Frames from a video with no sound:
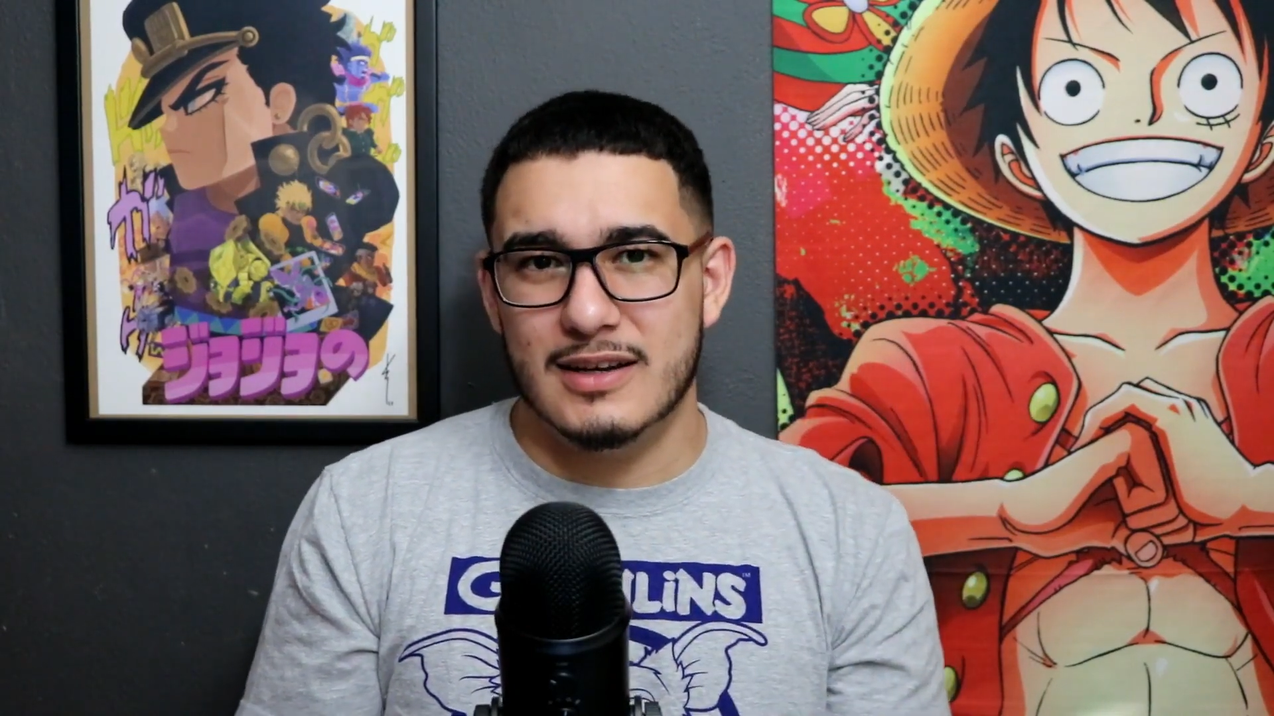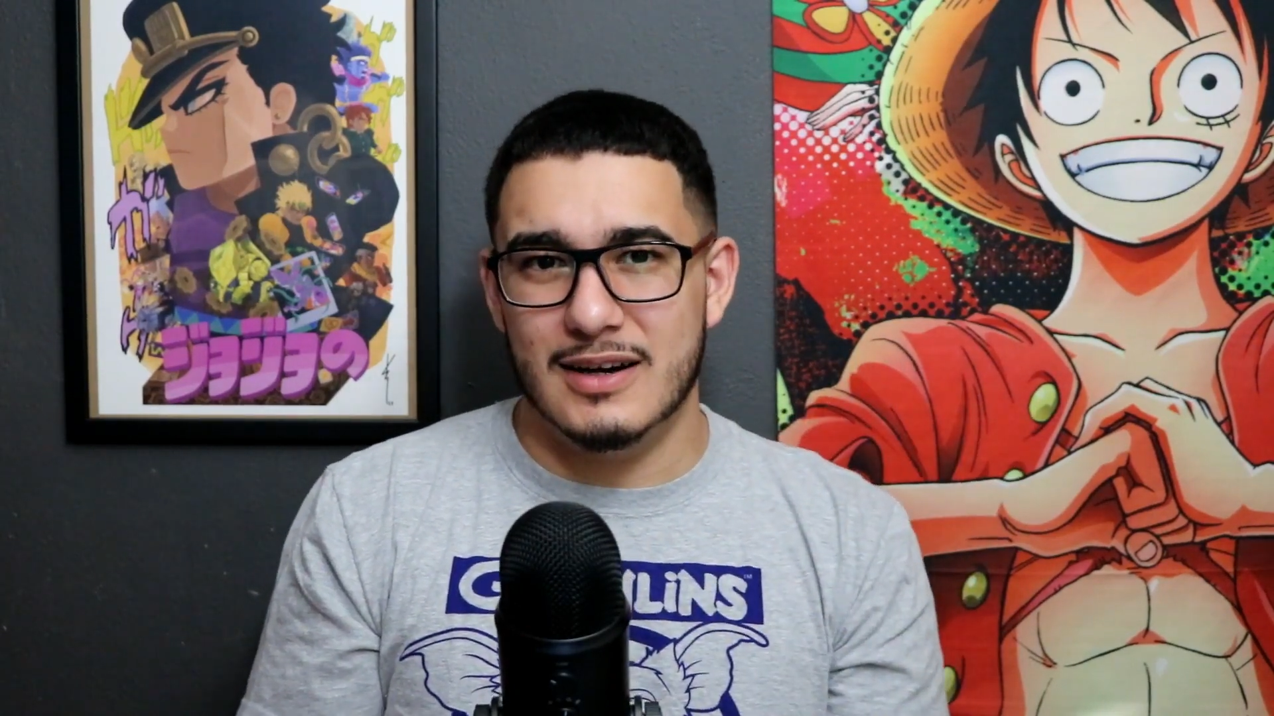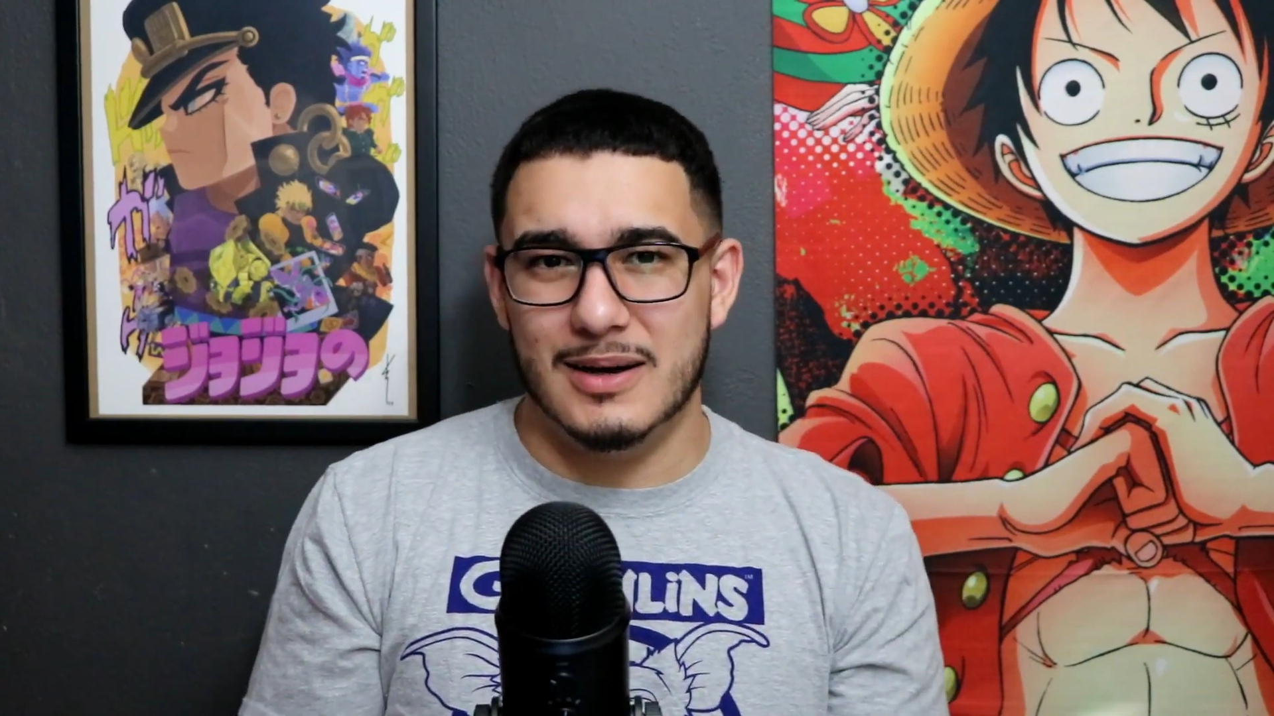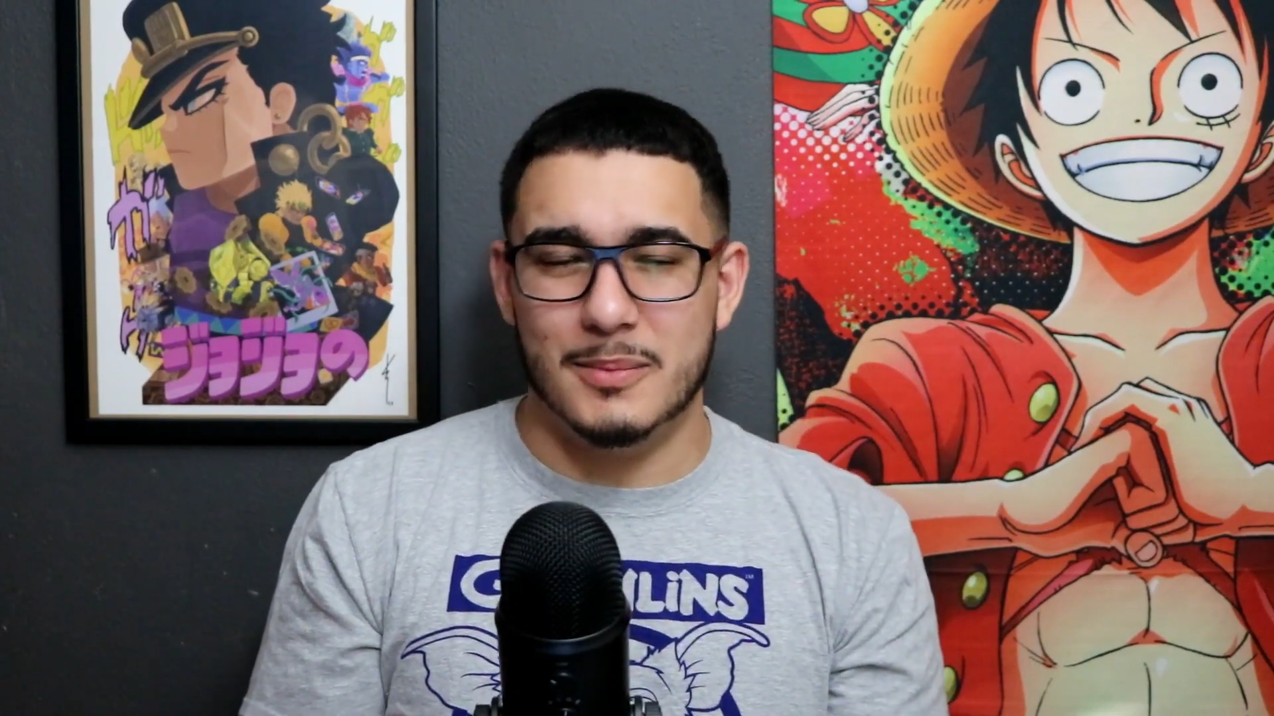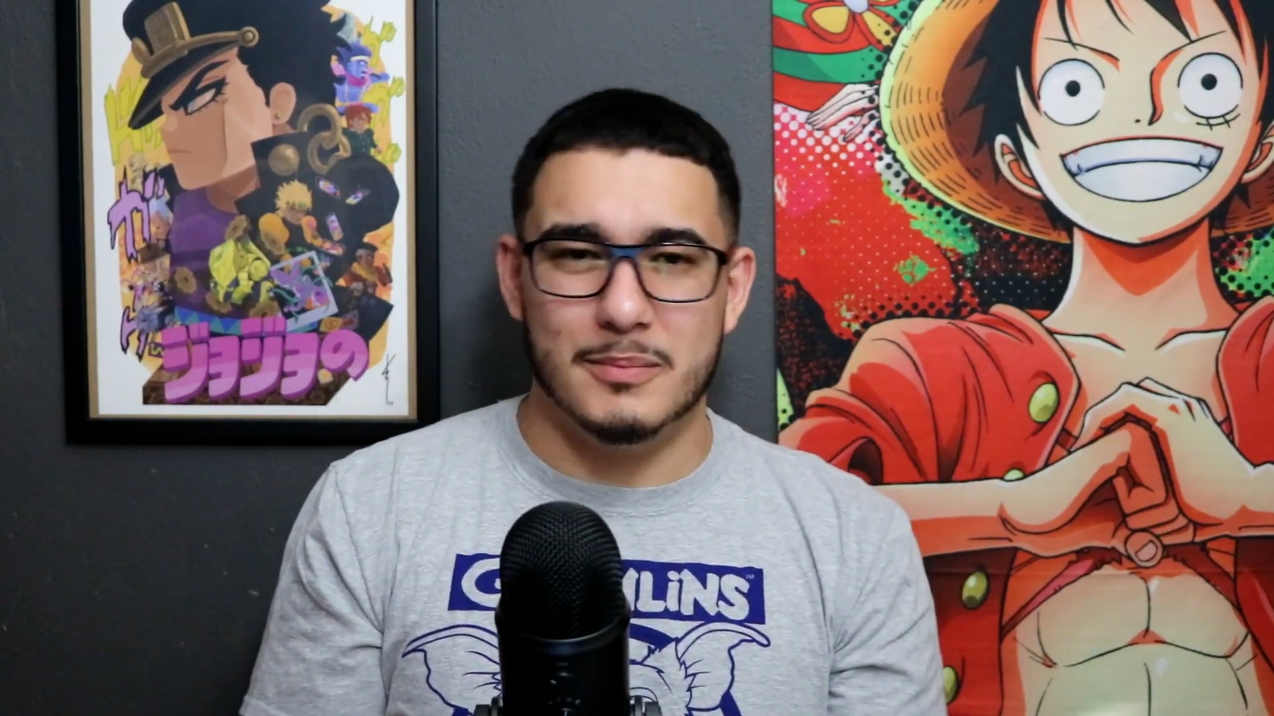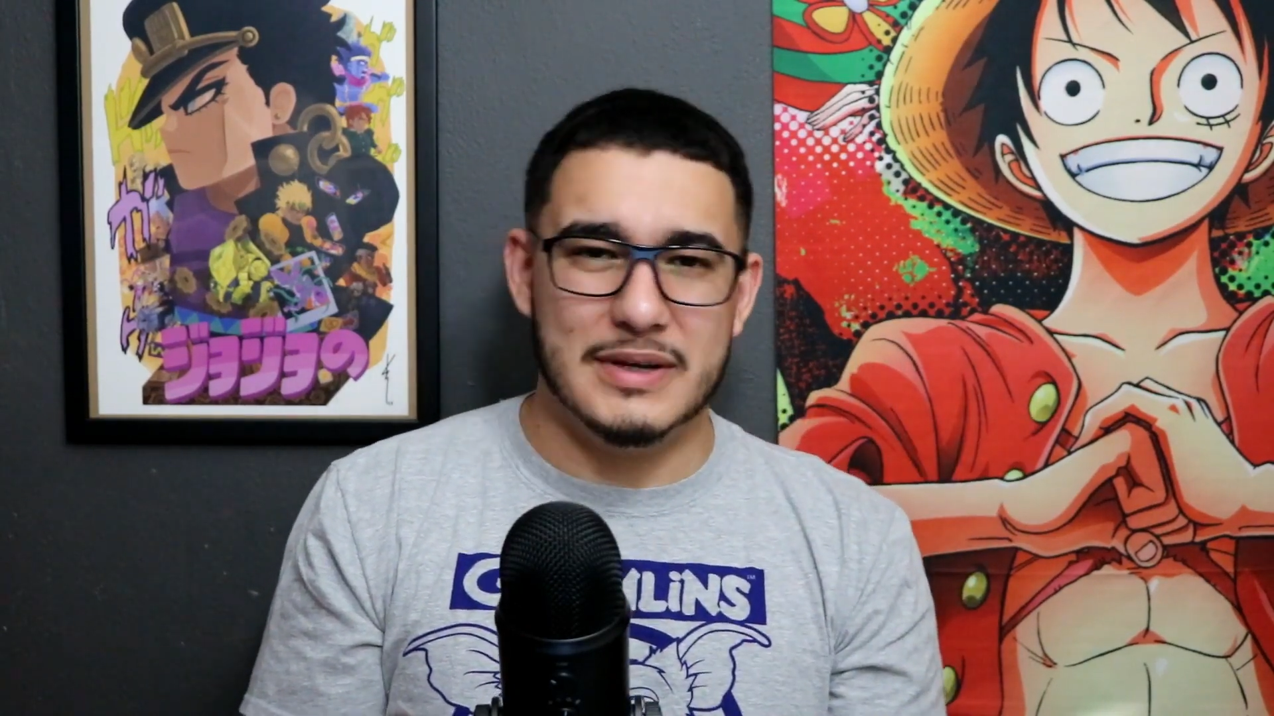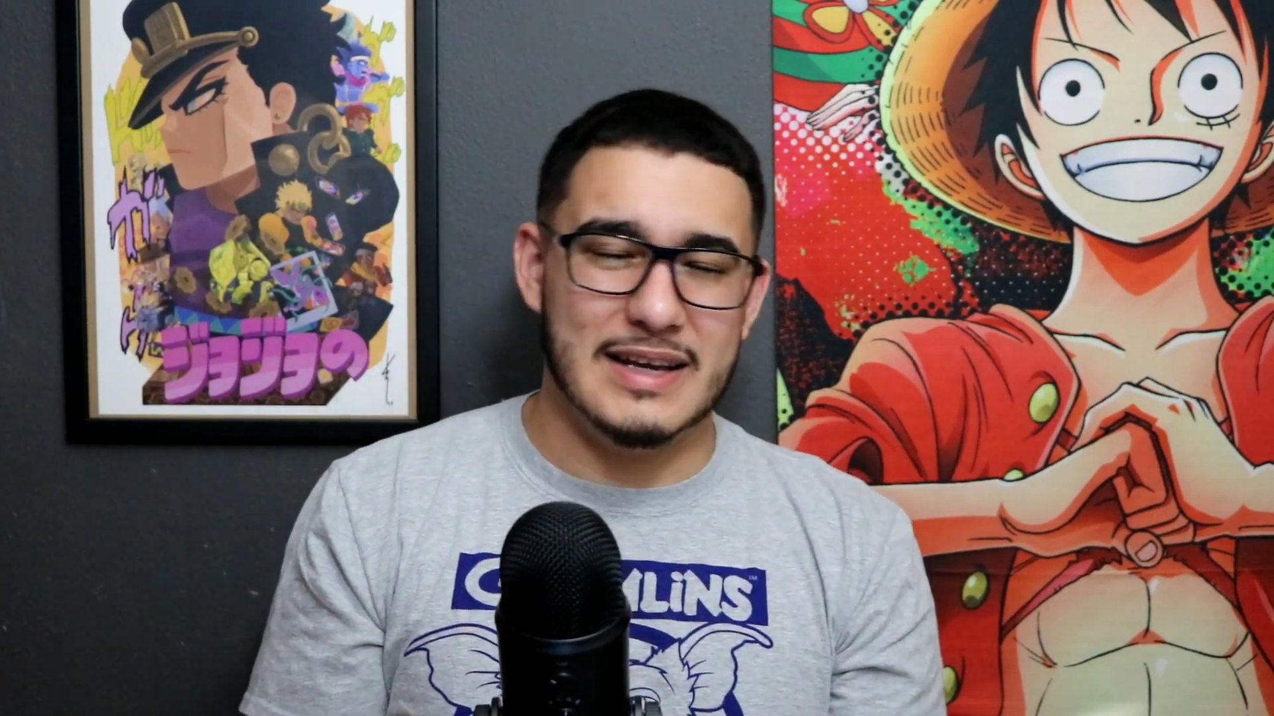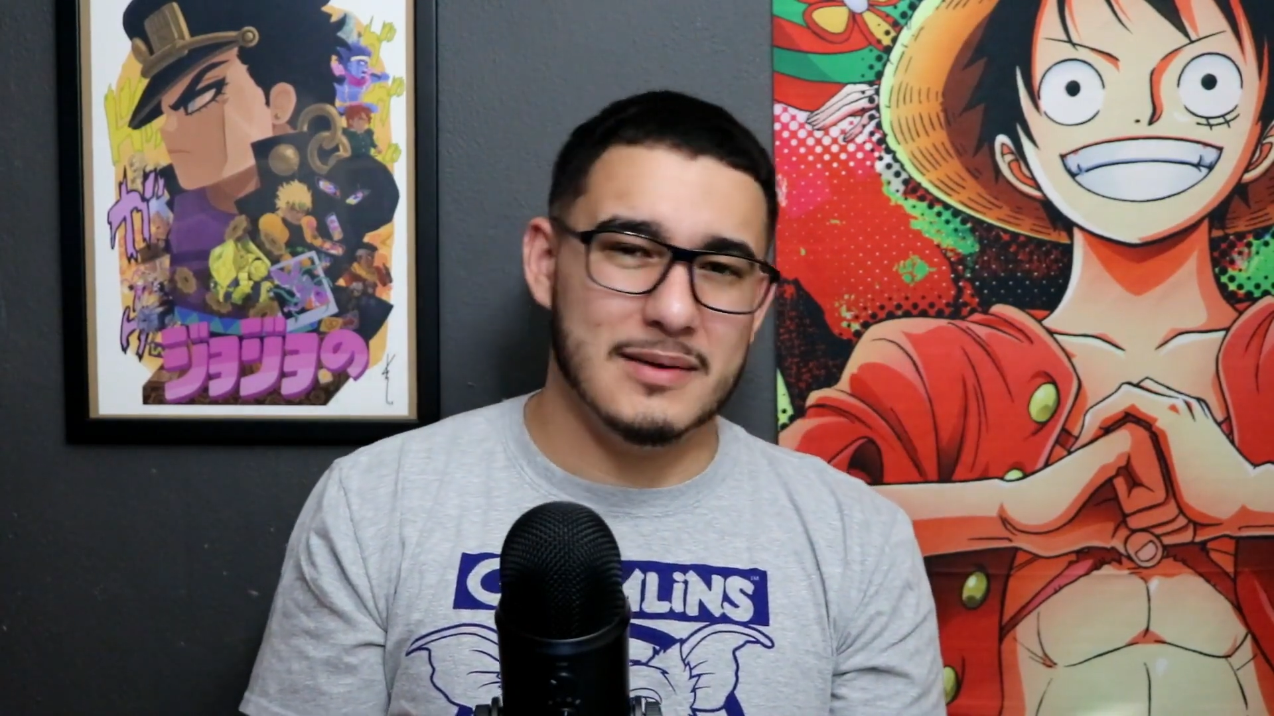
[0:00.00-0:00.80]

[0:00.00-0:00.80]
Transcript: But yeah,